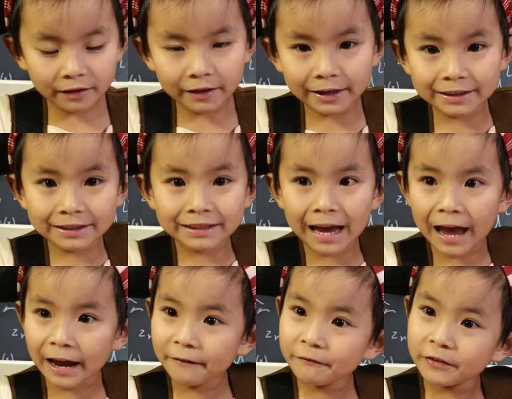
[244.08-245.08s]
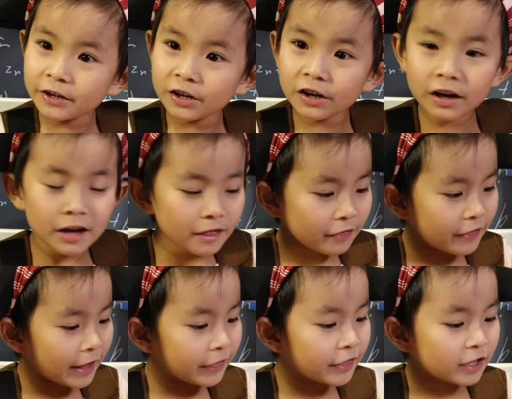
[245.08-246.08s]
It is heavier
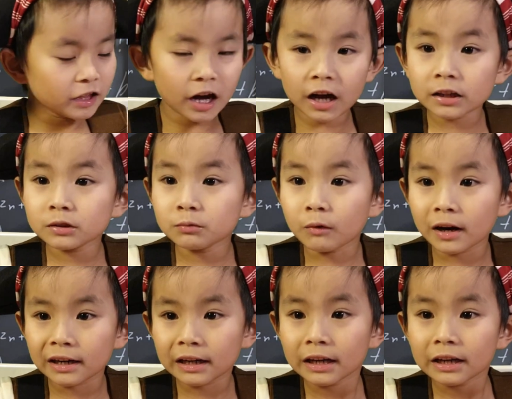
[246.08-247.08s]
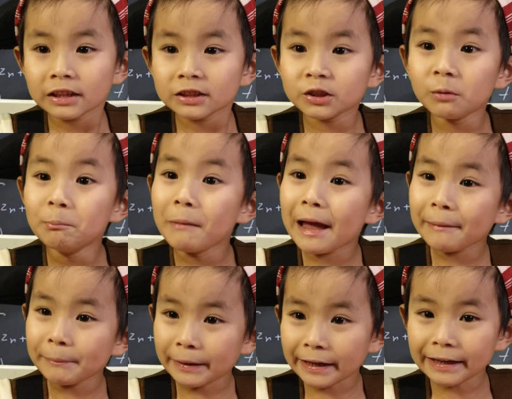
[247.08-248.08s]
than the last one, so
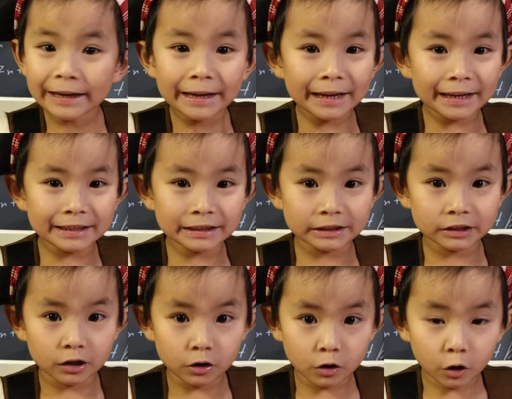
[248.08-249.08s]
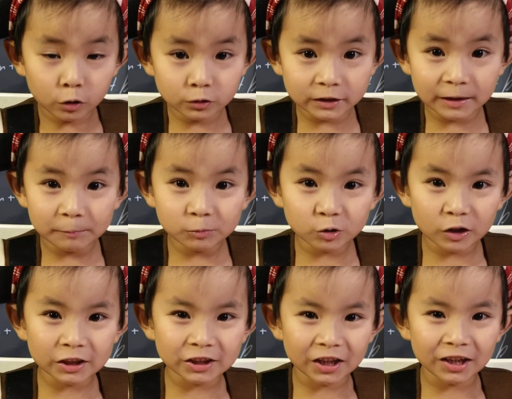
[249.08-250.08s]
maybe it is gold dip
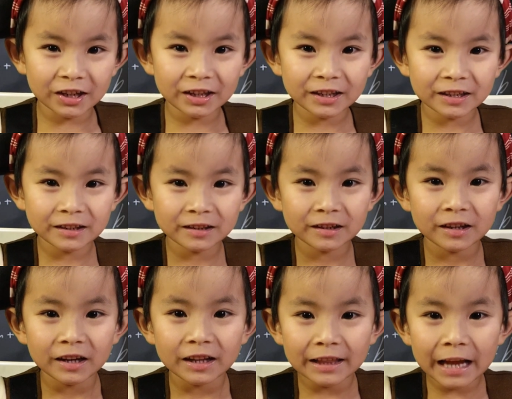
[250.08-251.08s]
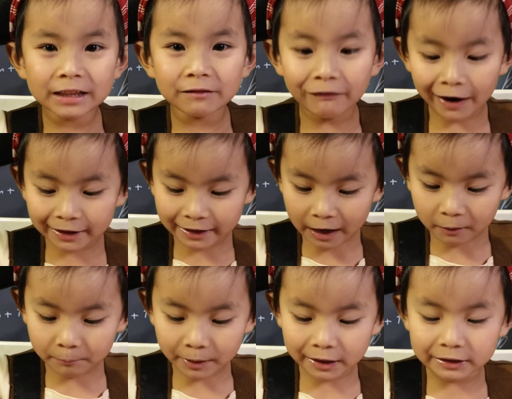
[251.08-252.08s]
treasure. Let's find
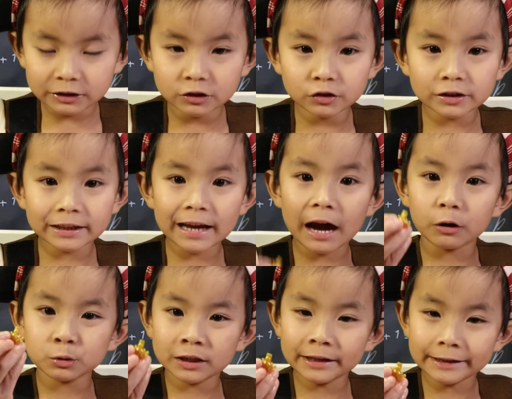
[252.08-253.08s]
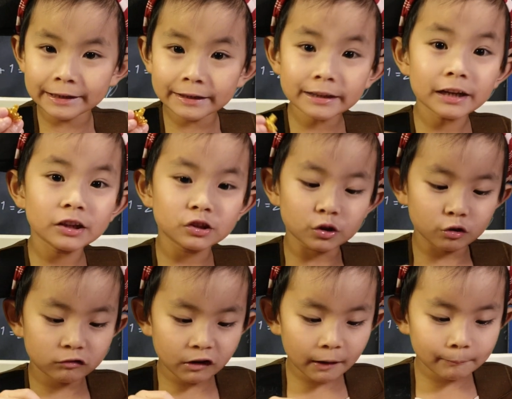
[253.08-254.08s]
out by using our key to
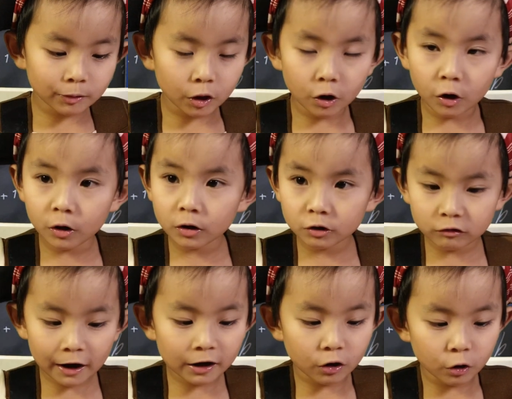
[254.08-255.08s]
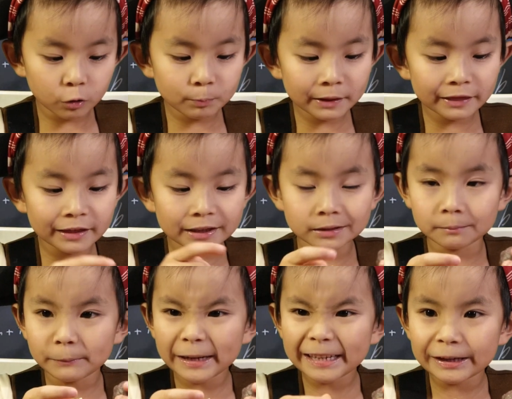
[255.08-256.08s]
crack open this
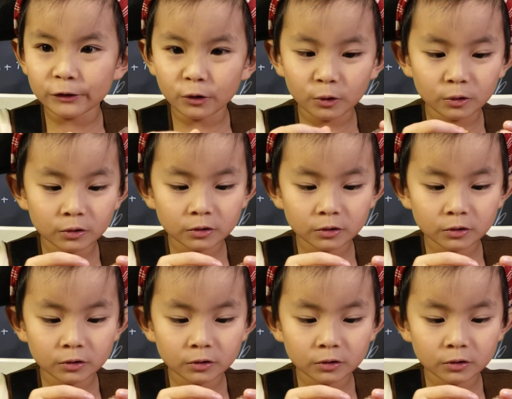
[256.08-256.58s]
meteor.